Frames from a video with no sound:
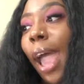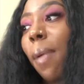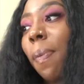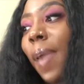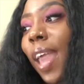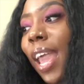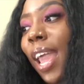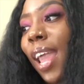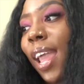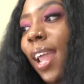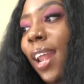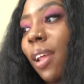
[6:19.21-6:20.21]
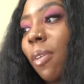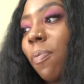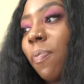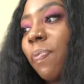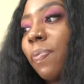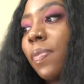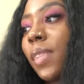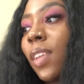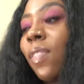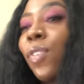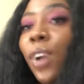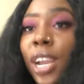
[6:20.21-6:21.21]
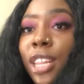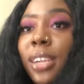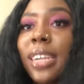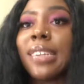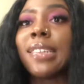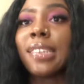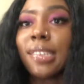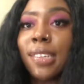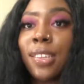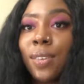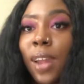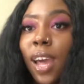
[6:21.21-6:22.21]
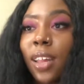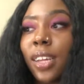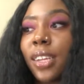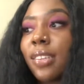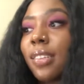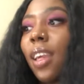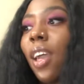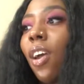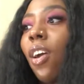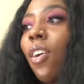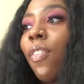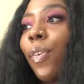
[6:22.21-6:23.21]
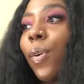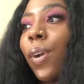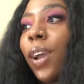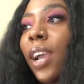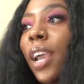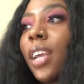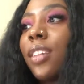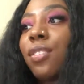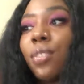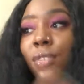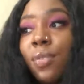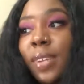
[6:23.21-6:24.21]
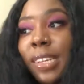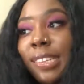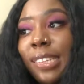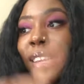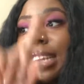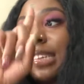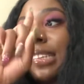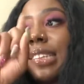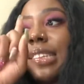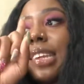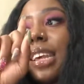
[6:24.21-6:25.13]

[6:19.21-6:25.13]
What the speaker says: I paid $462 for 226,